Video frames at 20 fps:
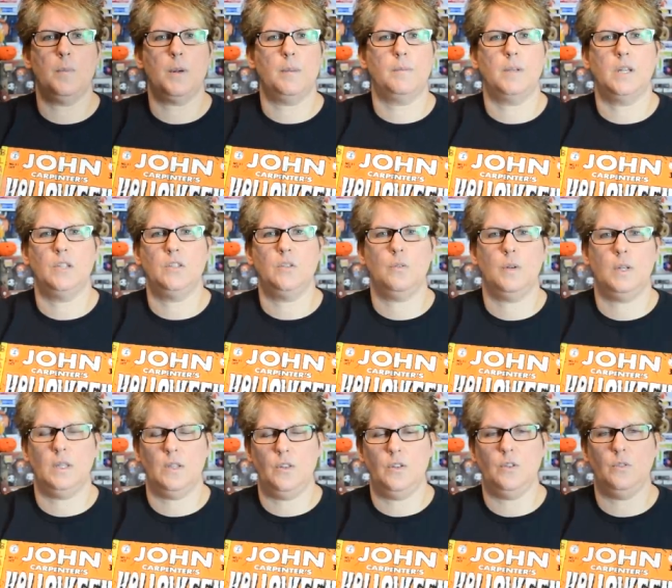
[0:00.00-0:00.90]
but I'm going to do it
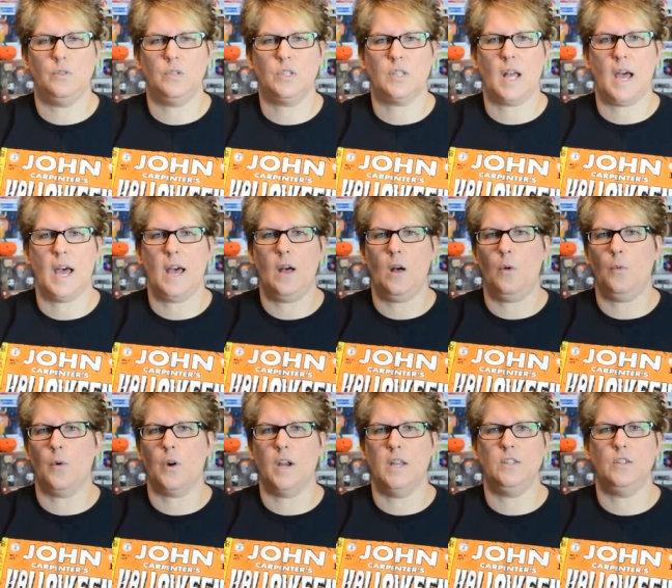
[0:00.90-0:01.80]
in the new style where I